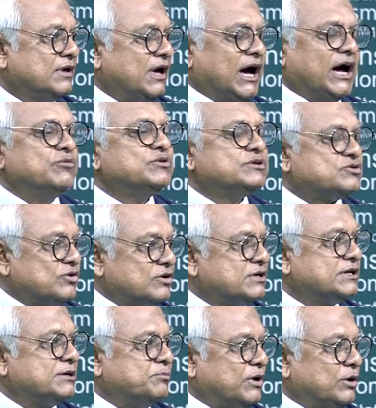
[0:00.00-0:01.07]
I was
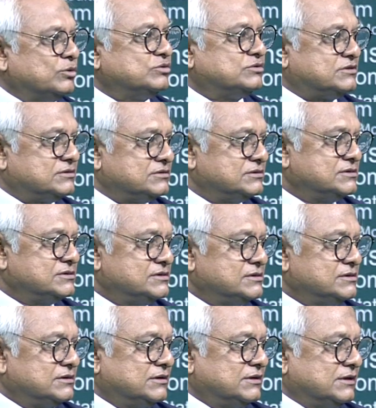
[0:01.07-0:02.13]
talking about
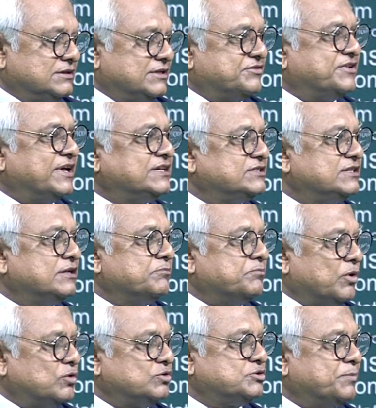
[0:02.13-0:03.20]
the sanction
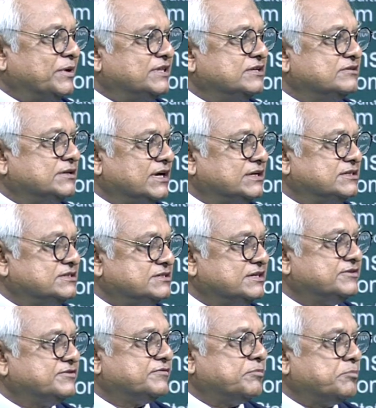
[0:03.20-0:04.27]
imposed by the United
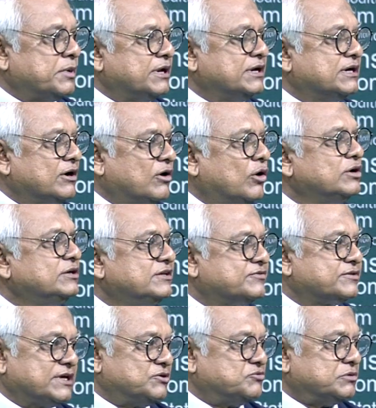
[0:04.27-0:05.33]
States of America on his
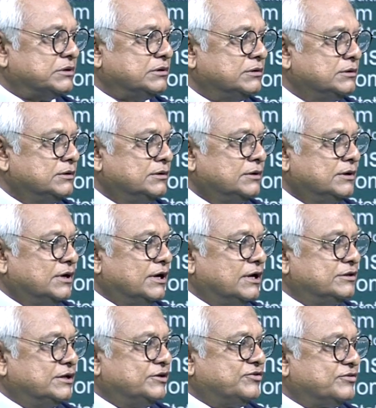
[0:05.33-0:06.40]
country.
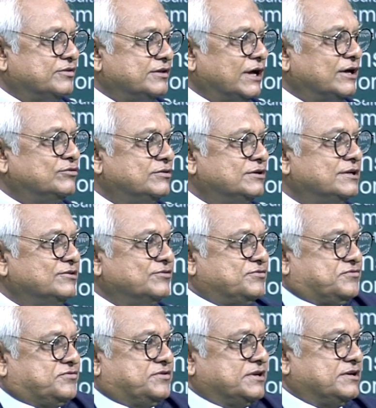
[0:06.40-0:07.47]
This Nigerian
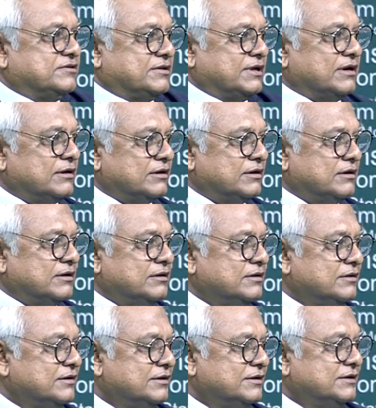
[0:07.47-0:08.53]
citizen
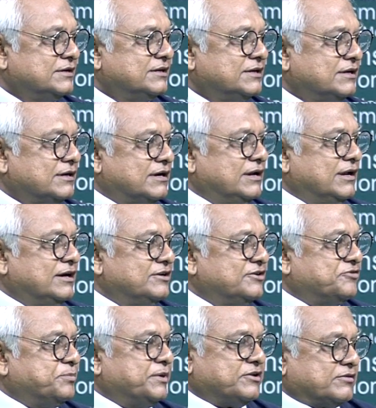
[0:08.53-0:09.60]
clearly
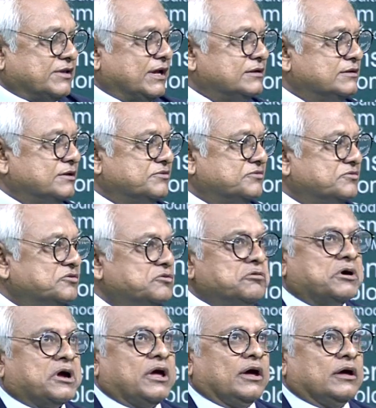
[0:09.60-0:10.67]
speaks like this. Who
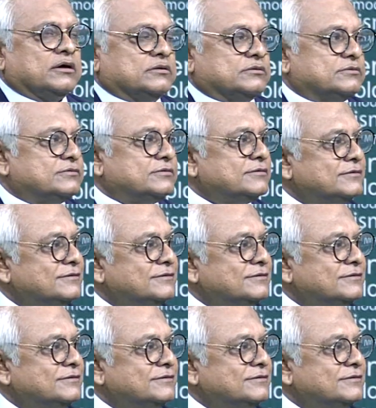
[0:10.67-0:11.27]
cares?